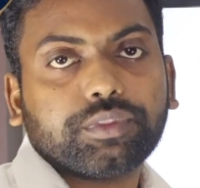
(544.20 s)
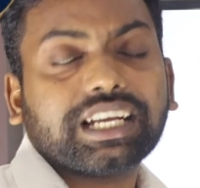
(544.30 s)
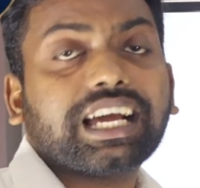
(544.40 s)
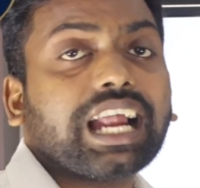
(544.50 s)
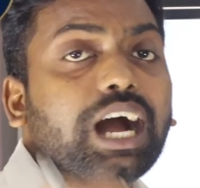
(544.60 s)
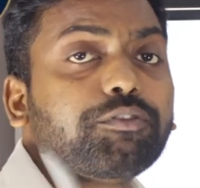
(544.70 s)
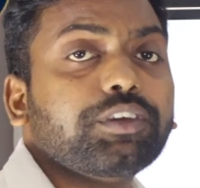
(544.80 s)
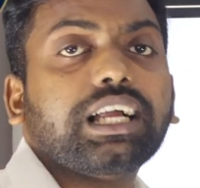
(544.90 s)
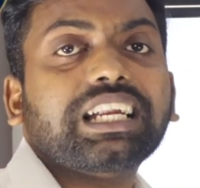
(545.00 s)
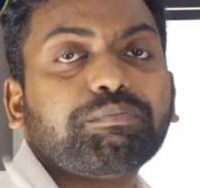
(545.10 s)
the
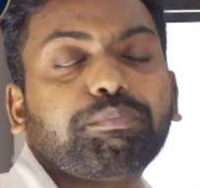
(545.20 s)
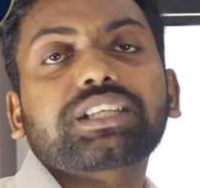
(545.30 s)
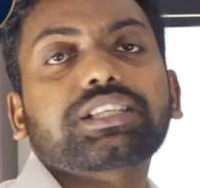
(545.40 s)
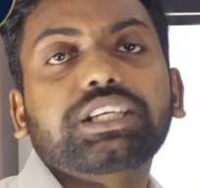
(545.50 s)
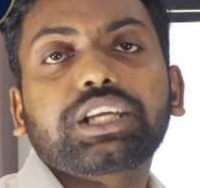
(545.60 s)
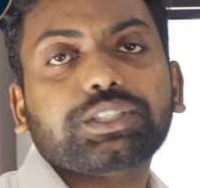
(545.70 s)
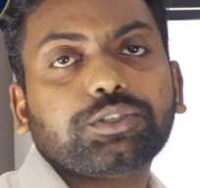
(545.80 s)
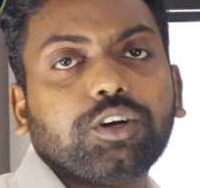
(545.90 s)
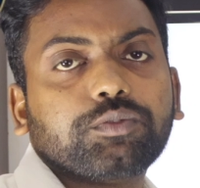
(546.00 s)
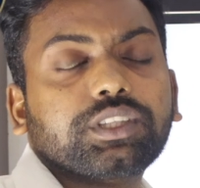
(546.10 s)
graphical
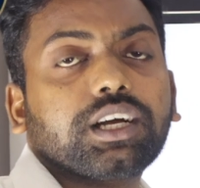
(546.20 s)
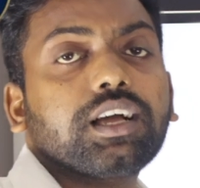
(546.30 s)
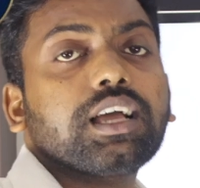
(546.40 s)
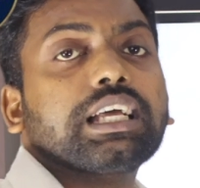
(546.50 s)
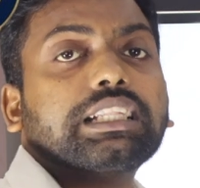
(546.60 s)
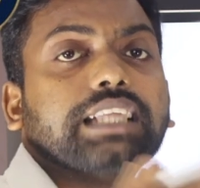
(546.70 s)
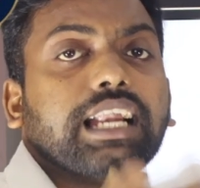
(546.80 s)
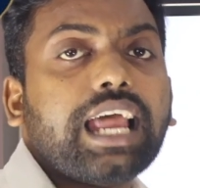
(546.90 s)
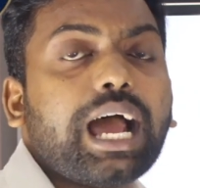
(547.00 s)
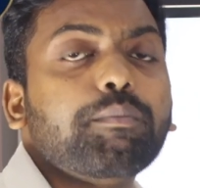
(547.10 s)
representation of the
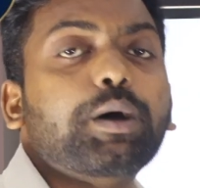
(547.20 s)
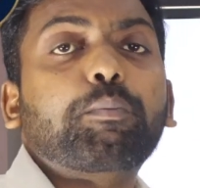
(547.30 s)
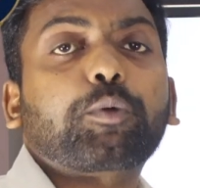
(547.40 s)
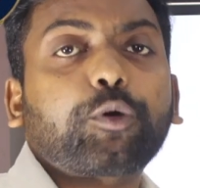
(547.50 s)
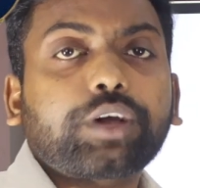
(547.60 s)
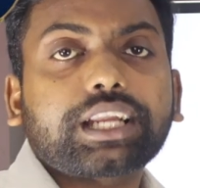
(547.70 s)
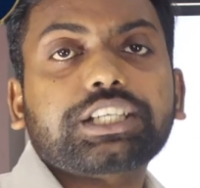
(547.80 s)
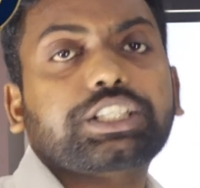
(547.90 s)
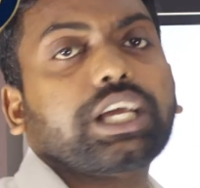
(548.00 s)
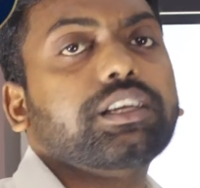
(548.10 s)
labor
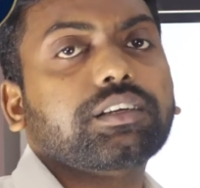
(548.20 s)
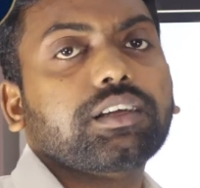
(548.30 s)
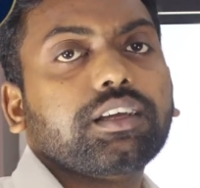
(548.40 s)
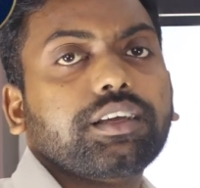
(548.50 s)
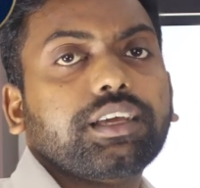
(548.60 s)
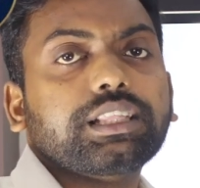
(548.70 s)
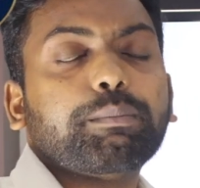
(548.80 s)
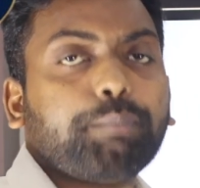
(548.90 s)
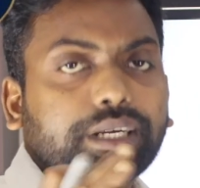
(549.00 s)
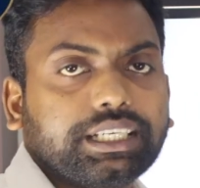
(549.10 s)
progression in the
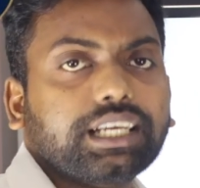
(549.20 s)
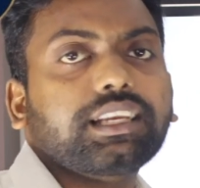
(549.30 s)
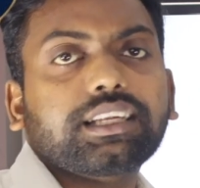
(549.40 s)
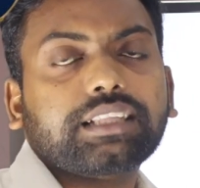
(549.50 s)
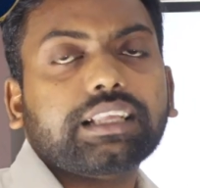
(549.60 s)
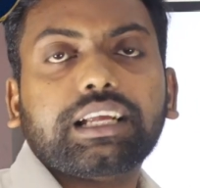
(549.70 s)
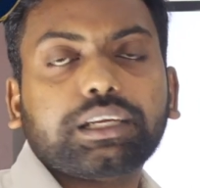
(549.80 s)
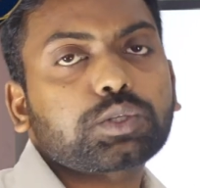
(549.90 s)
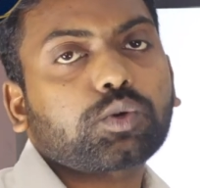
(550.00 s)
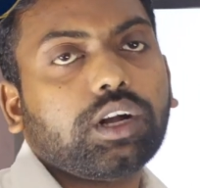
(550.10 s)
particular thing, that
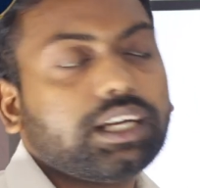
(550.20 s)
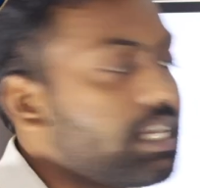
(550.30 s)
is called